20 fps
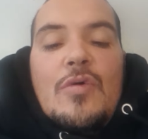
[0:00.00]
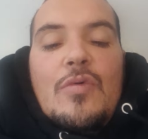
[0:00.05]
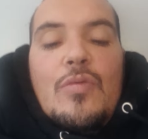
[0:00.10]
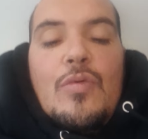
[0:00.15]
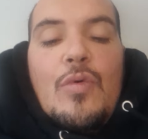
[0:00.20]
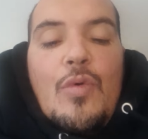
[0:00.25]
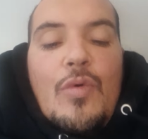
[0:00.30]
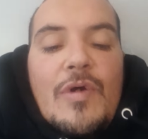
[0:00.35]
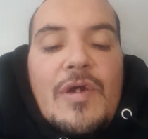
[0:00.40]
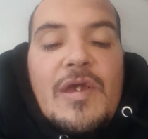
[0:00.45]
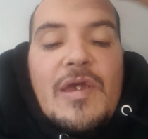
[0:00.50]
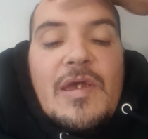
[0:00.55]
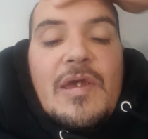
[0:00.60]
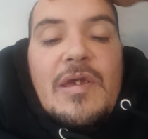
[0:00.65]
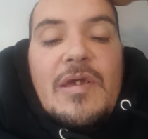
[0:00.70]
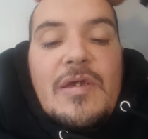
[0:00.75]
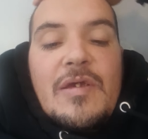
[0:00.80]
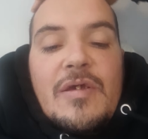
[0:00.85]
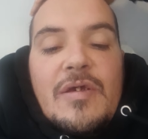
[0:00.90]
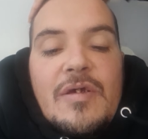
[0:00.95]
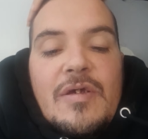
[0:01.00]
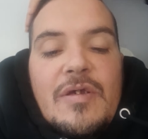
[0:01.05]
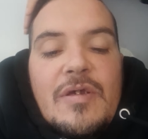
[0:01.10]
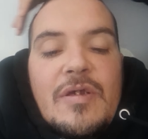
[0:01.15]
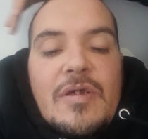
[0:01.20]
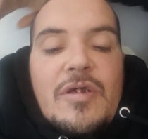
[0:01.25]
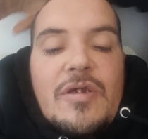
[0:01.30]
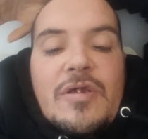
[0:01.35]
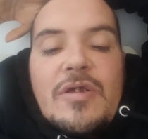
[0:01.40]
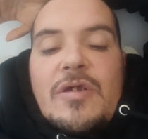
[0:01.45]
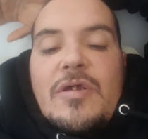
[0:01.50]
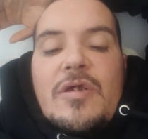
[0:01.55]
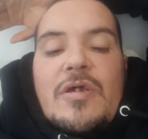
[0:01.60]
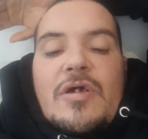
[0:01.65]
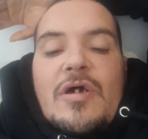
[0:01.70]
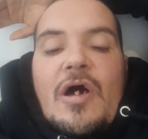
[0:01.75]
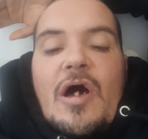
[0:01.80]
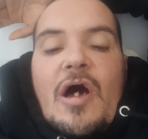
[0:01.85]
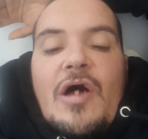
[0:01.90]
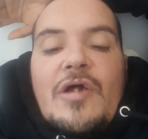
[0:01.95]
Walking
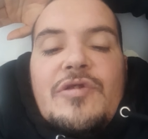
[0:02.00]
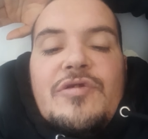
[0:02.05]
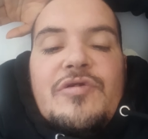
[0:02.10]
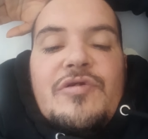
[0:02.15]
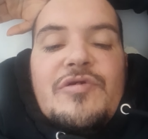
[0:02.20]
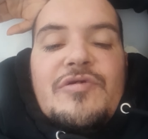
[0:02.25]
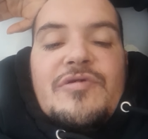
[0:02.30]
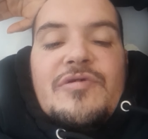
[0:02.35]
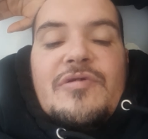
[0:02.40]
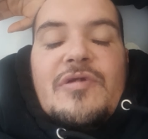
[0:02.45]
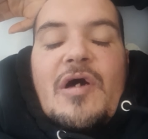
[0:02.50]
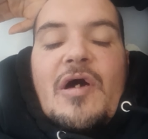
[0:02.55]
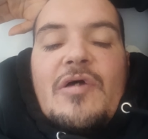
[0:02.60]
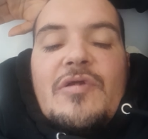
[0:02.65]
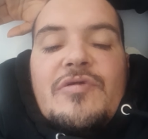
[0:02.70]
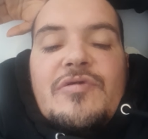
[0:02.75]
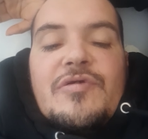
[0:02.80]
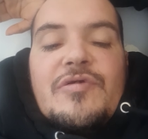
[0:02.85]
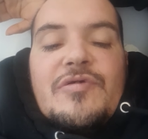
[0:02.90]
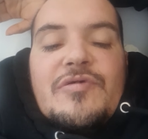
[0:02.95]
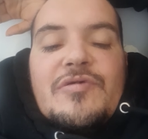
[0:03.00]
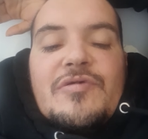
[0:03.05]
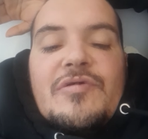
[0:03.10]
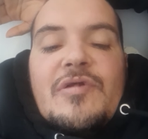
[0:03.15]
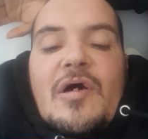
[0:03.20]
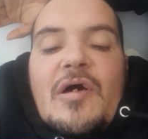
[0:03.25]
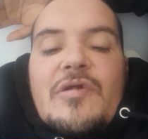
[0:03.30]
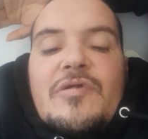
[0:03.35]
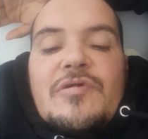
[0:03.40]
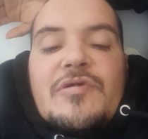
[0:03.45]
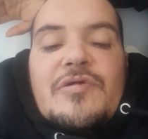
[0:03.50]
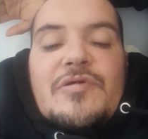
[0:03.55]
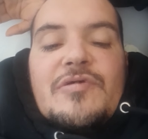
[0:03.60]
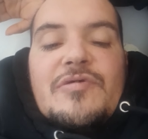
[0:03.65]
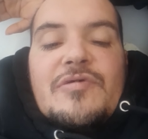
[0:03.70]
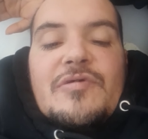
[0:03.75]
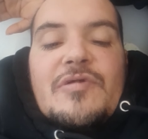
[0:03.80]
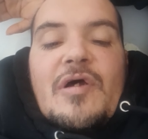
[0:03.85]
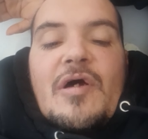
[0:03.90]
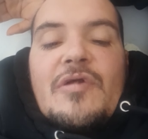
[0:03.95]
hundreds and hundreds and hundreds
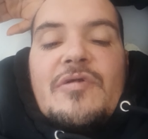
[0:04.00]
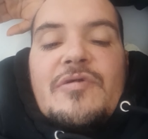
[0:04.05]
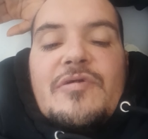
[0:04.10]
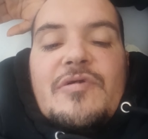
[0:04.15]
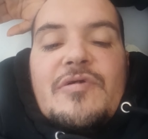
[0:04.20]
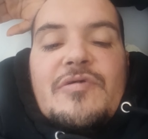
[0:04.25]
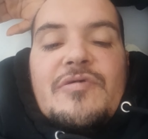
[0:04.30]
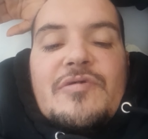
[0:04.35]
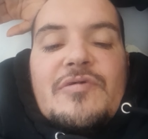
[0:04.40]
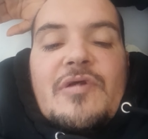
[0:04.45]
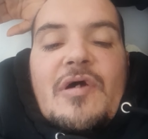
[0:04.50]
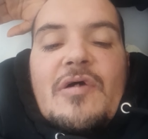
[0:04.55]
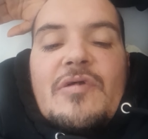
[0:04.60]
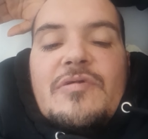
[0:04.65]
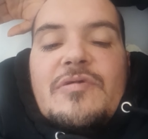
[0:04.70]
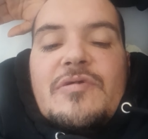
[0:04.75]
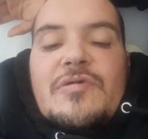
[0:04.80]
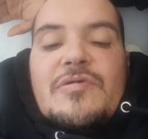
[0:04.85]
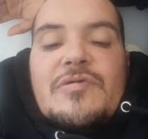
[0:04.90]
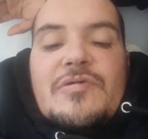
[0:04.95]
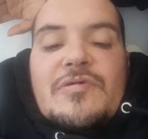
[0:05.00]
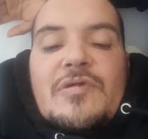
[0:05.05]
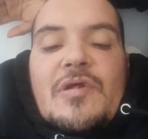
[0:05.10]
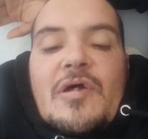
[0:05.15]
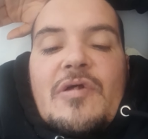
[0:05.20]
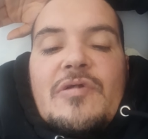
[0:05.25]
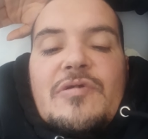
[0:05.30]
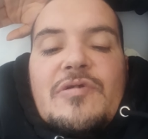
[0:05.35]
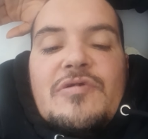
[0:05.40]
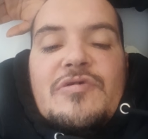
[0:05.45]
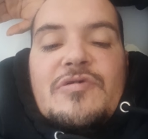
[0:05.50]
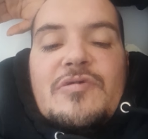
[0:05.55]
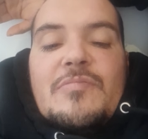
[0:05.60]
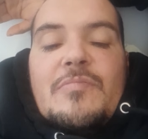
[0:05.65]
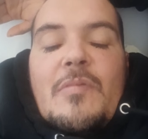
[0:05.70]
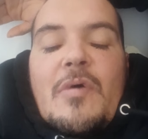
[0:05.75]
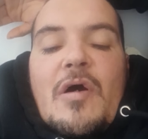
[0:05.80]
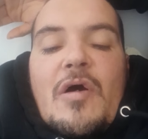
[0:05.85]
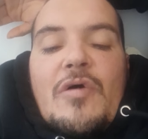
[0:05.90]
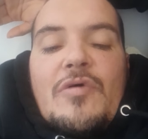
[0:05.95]
and hundreds and hundreds and hundreds of
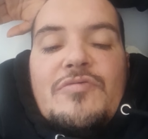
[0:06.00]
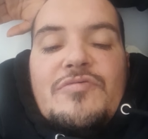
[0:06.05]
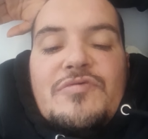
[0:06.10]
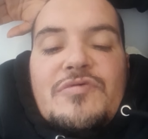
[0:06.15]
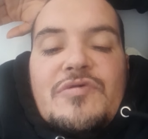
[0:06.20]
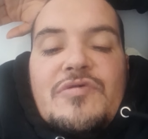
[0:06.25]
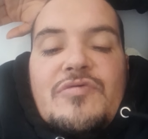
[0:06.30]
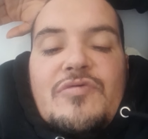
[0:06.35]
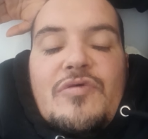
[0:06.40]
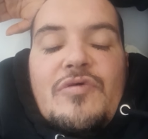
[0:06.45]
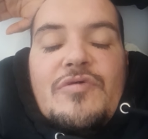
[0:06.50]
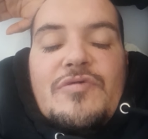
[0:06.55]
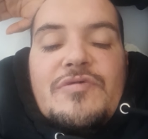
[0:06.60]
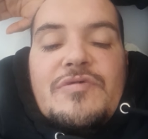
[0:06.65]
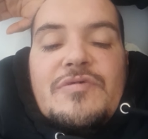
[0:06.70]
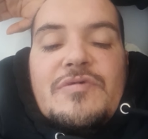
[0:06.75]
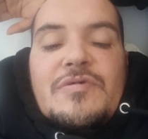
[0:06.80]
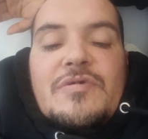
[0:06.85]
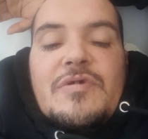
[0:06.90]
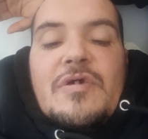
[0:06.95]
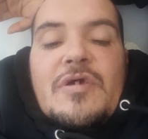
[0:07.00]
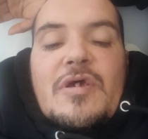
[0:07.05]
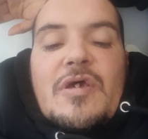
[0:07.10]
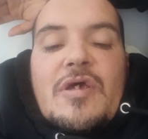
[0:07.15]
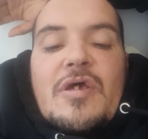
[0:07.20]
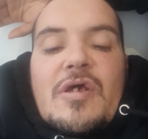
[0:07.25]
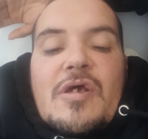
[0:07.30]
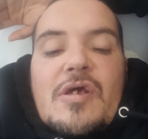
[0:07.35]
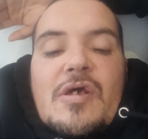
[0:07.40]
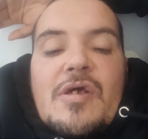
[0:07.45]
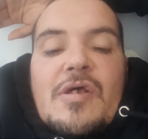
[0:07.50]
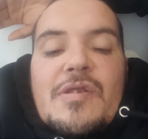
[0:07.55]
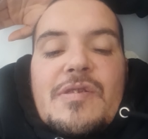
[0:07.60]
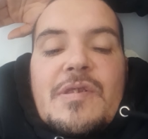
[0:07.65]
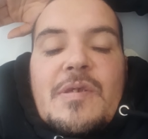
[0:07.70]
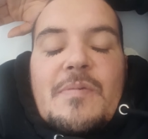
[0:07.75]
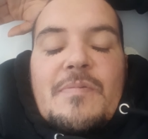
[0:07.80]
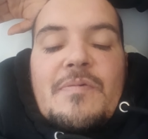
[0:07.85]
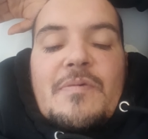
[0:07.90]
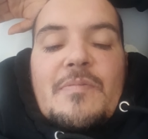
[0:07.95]
miles across
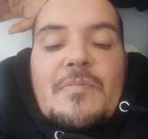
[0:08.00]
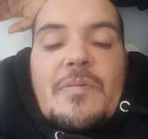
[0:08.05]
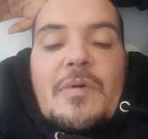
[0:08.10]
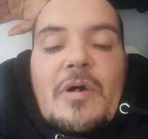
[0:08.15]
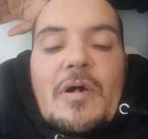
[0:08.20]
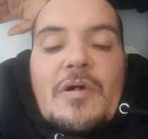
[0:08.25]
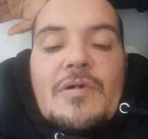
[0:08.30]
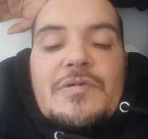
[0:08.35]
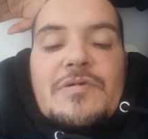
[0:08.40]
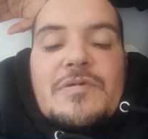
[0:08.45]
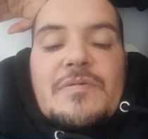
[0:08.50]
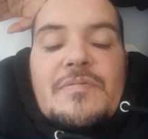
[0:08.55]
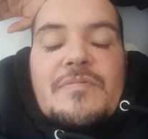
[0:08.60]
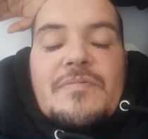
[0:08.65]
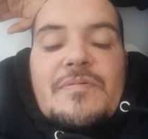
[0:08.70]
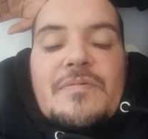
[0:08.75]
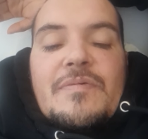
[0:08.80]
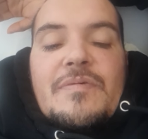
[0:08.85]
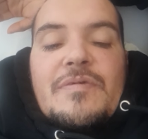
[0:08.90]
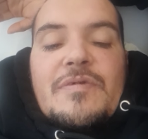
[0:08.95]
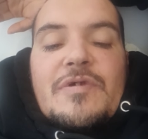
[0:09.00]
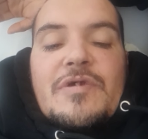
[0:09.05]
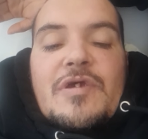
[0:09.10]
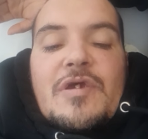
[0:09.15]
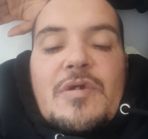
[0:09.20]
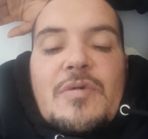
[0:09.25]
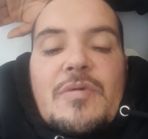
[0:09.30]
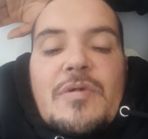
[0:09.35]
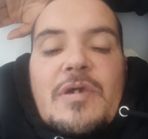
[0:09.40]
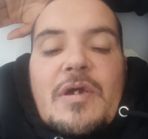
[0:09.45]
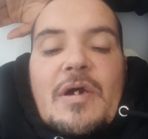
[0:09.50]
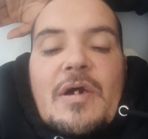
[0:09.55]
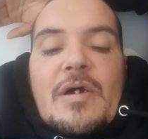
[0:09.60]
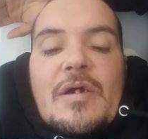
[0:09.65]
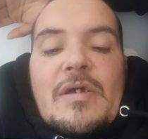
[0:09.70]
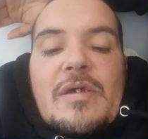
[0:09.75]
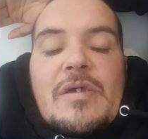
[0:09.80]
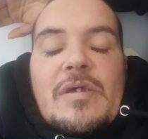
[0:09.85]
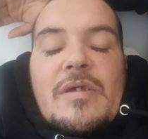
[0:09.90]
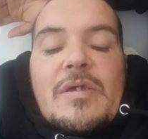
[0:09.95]
different parts of the
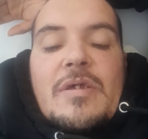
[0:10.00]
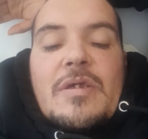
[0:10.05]
UK